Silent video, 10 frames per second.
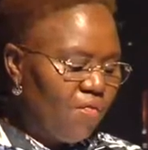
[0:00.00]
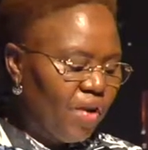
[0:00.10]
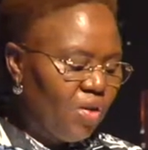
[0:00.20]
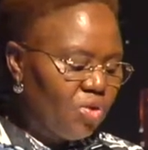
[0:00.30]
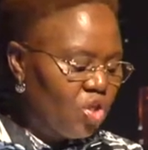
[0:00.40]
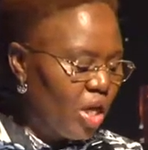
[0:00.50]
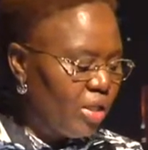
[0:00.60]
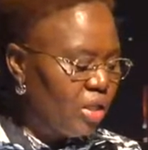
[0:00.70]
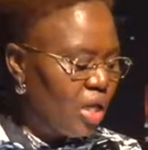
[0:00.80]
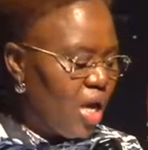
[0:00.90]
value
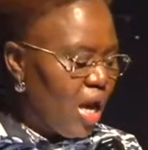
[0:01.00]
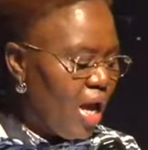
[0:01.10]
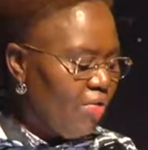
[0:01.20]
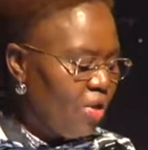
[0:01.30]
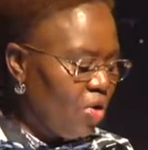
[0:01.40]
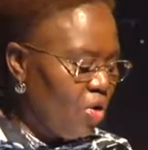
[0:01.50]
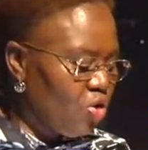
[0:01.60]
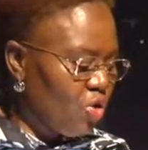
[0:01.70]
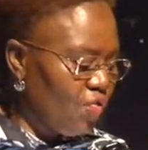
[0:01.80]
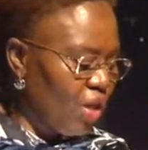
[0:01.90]
chains and the
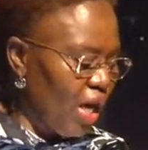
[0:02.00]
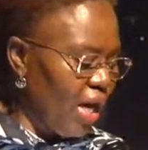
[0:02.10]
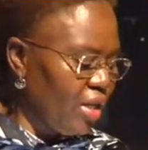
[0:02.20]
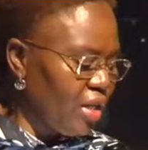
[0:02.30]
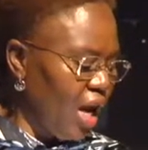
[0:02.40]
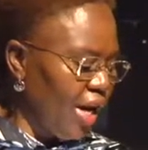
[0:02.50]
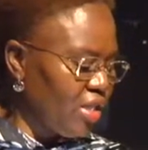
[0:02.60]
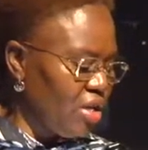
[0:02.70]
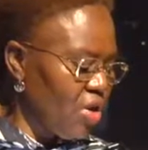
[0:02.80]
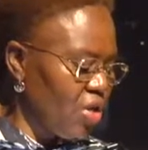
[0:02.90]
launch of the eighth
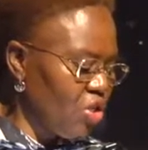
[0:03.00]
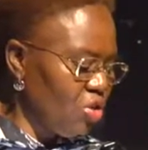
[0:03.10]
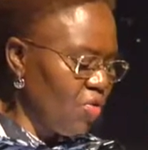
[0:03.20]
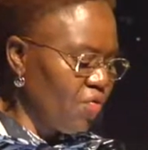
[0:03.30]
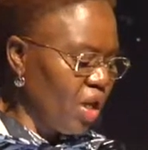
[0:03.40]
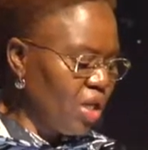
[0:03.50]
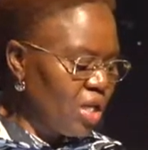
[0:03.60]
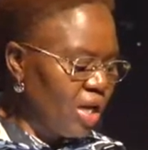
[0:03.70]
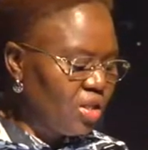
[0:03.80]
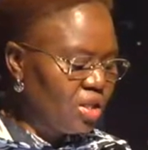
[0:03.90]
iteration of the
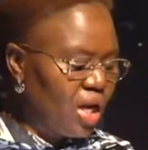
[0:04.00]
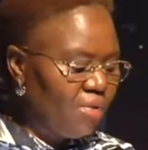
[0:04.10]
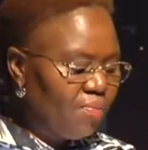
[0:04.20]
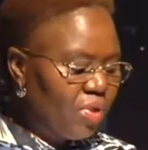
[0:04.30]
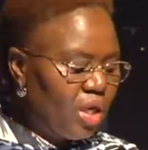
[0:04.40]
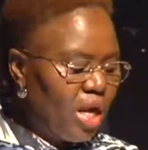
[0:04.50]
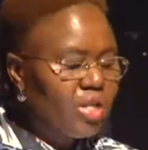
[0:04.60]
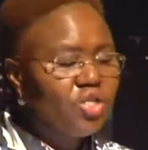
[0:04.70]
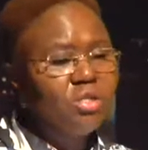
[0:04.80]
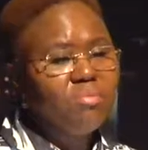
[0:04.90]
Industrial
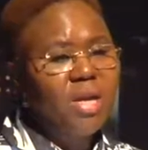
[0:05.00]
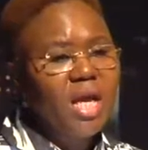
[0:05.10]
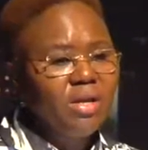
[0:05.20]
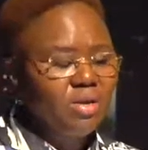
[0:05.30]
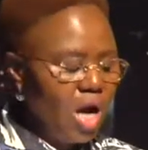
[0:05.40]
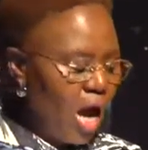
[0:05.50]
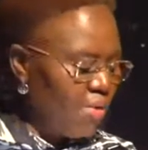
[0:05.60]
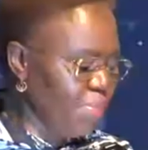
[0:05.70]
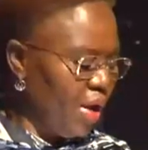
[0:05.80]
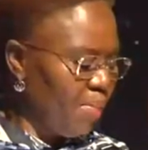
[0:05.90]
Action Plan,
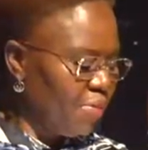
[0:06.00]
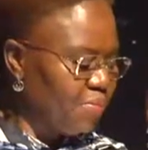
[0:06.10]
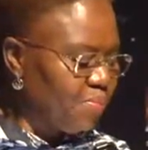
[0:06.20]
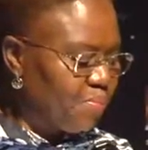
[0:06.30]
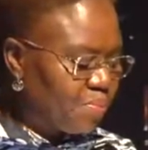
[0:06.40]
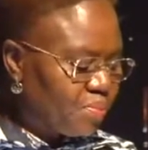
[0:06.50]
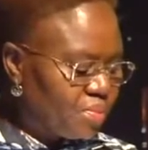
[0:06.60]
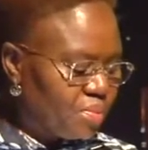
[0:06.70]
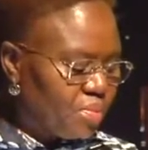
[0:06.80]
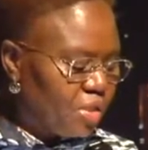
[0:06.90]
IPAP.
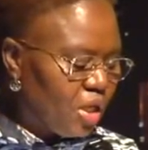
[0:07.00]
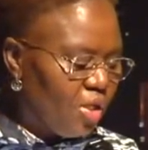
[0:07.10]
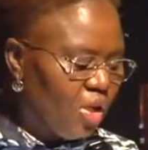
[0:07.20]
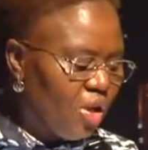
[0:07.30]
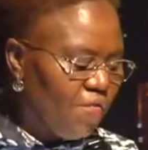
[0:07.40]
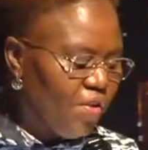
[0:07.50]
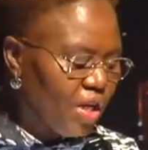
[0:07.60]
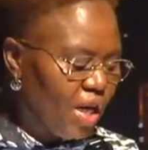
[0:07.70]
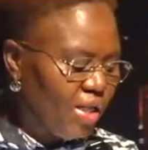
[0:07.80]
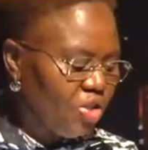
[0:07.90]
South
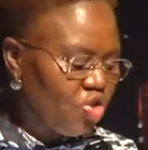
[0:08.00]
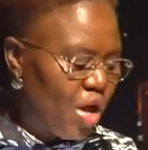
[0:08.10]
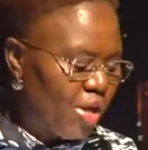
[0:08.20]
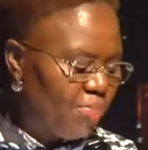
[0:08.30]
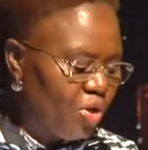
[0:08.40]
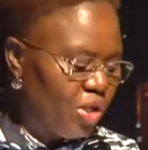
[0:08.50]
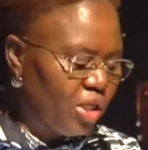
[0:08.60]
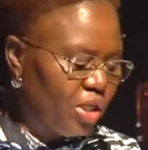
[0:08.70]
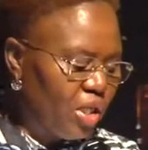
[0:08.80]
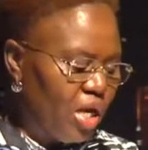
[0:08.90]
Africa's trade
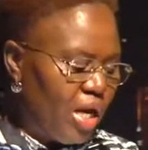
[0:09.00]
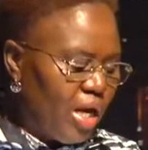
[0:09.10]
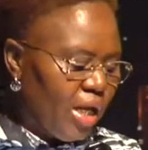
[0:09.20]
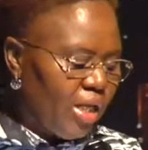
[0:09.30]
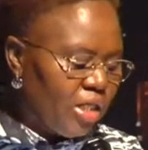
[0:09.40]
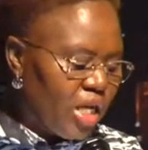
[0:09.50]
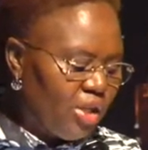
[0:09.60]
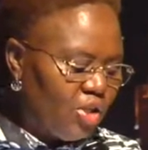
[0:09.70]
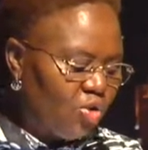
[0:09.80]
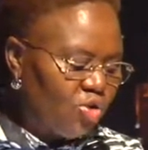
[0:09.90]
policy
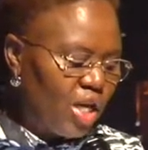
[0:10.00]
intends to